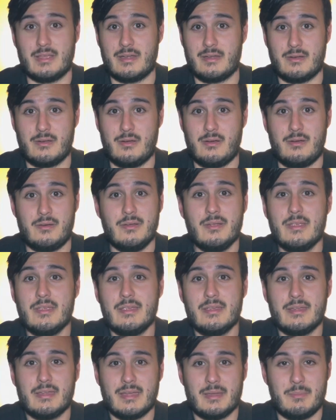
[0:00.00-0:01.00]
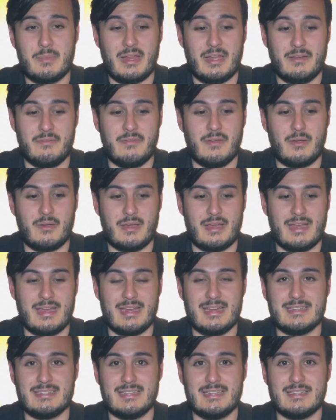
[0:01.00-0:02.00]
all. It made it very
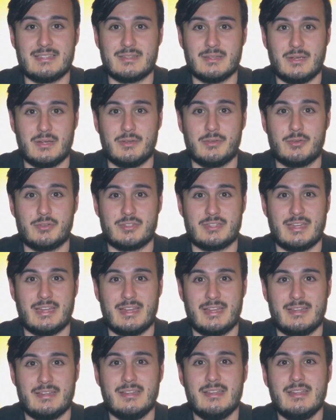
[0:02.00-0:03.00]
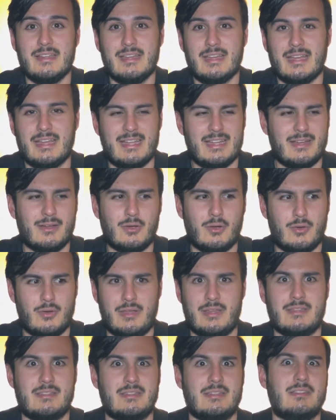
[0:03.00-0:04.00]
easy to understand. It didn't go
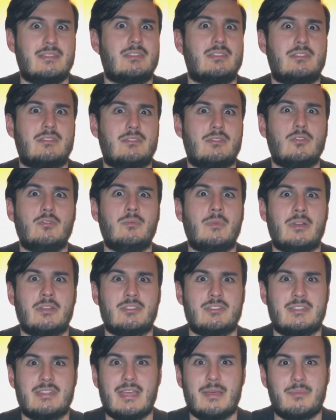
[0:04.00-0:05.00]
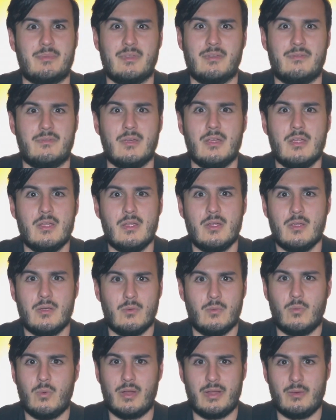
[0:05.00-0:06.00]
into too much depth of
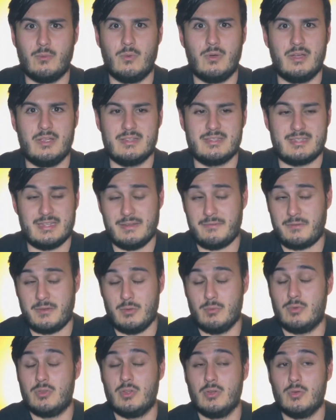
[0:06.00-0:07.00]
what it was. If you do